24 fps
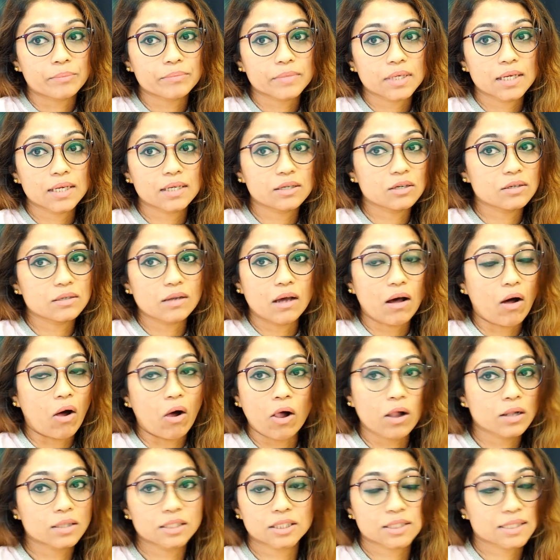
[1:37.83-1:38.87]
it
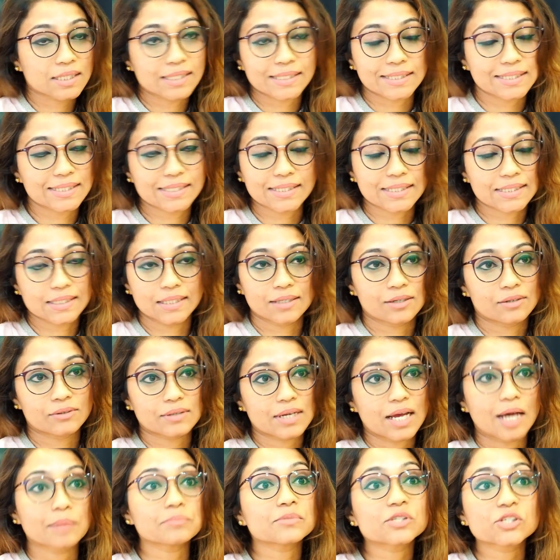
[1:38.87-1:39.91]
all just
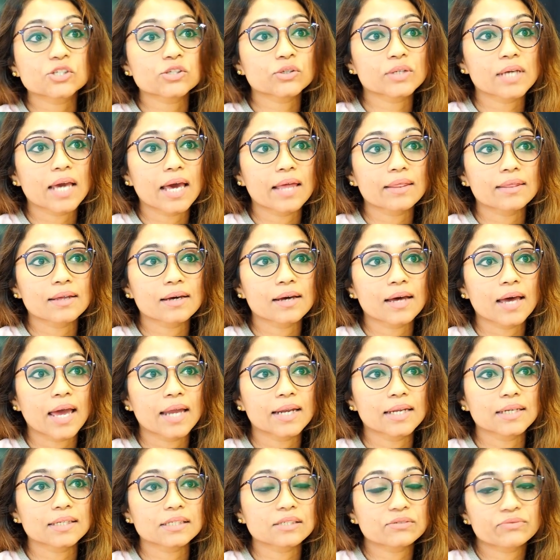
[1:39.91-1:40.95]
comes together, and
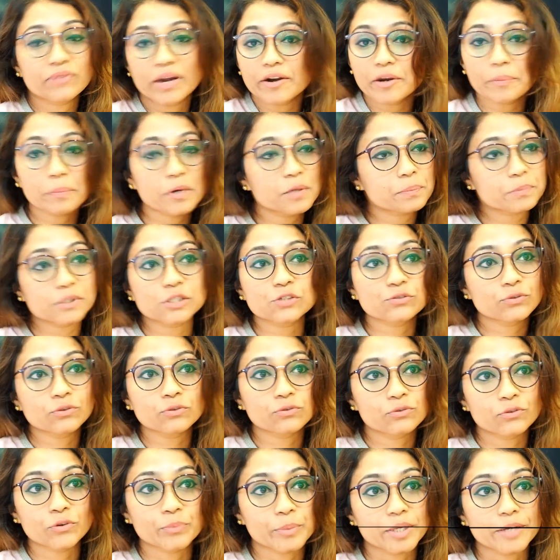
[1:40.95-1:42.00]
it's very purposeful
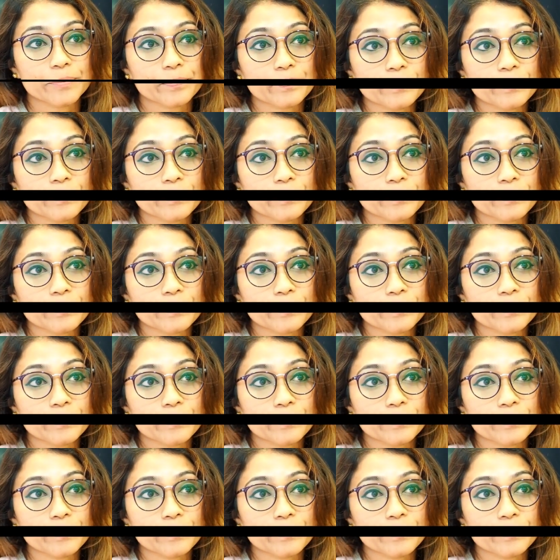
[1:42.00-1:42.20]
for me.